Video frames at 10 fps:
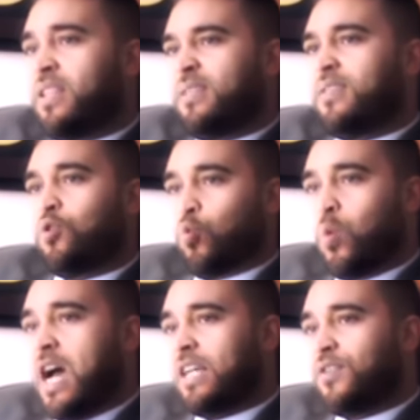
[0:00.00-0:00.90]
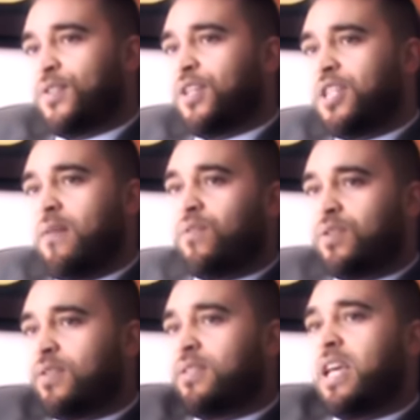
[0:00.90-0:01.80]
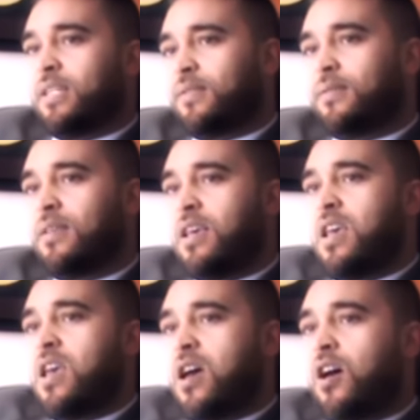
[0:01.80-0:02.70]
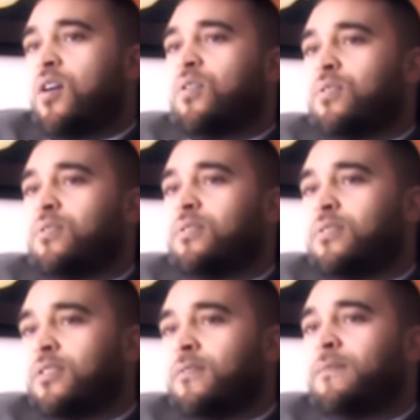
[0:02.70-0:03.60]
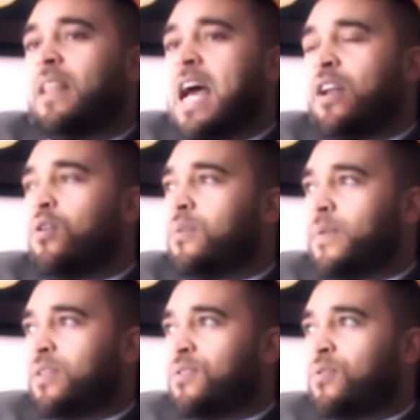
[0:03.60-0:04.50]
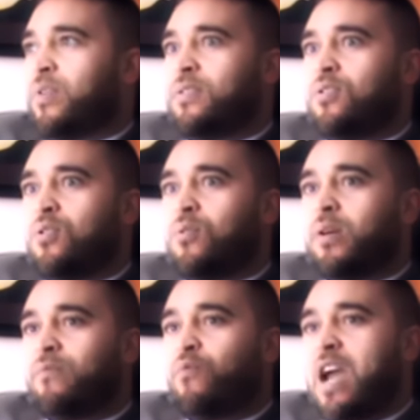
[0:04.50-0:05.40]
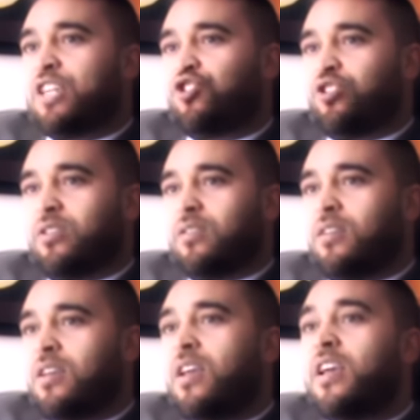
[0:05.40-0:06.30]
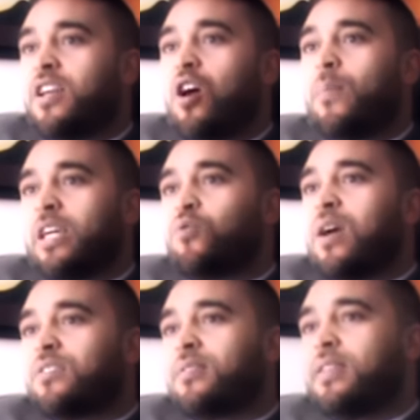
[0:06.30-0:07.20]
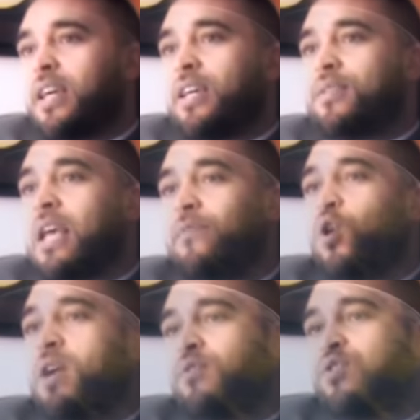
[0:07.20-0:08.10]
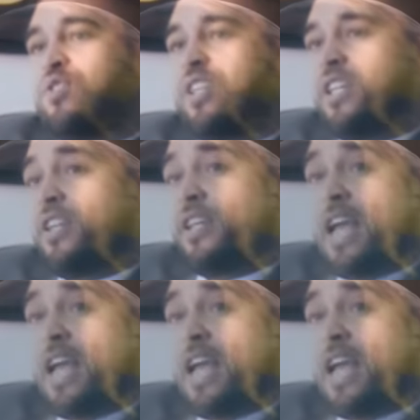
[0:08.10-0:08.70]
And this is why the sun never sits on the flat earth, because there is no refraction. Now my question is, have you ever seen